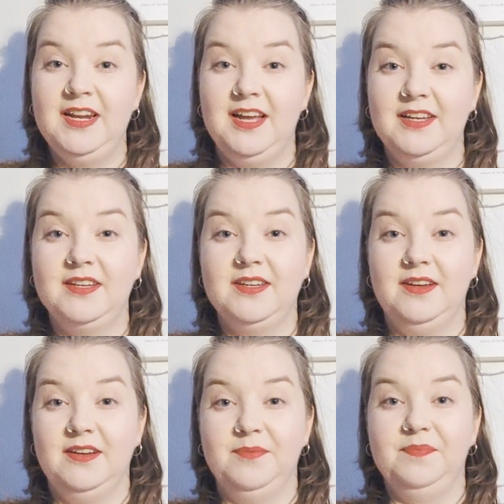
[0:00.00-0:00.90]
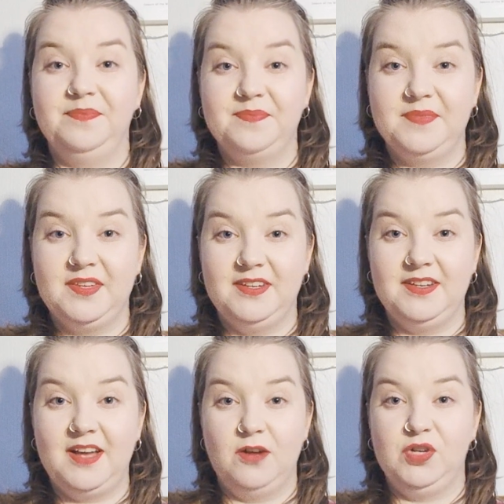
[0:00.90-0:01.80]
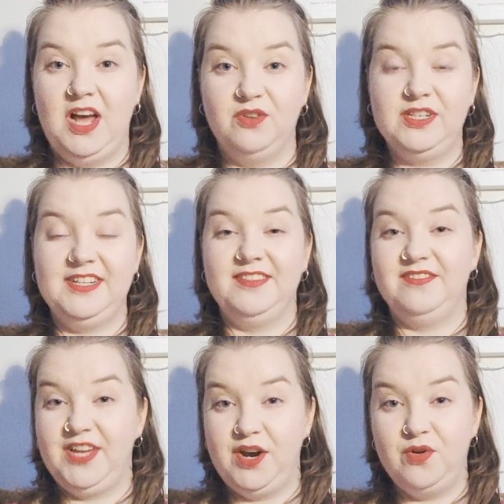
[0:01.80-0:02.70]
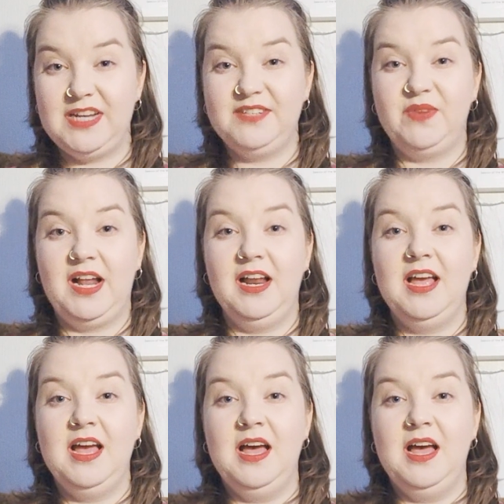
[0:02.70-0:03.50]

like out loud in the video as well.